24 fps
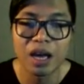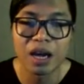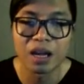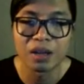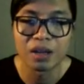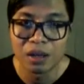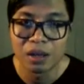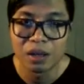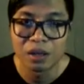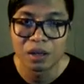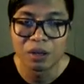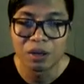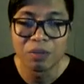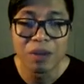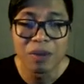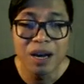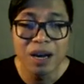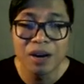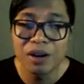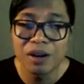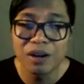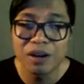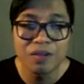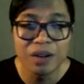You might not
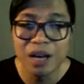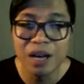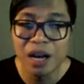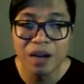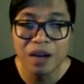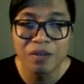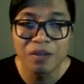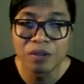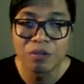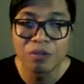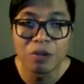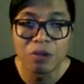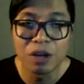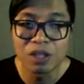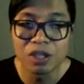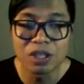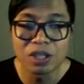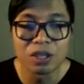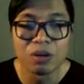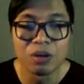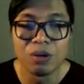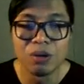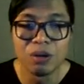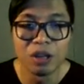even have to watch the whole
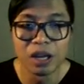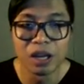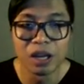thing.